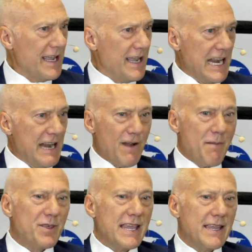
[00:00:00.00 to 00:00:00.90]
If I'm
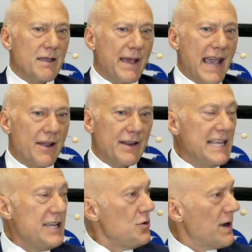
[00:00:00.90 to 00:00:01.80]
thinking about
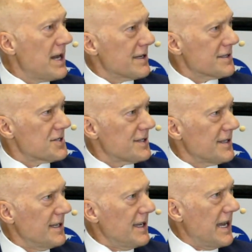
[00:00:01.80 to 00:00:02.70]
EURs,
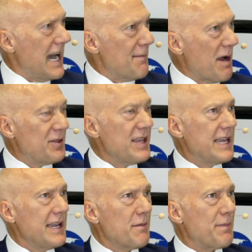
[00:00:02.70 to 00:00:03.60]
I'm
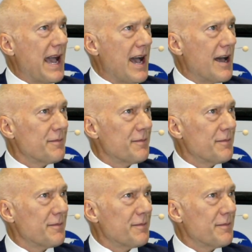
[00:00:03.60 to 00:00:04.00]
thinking about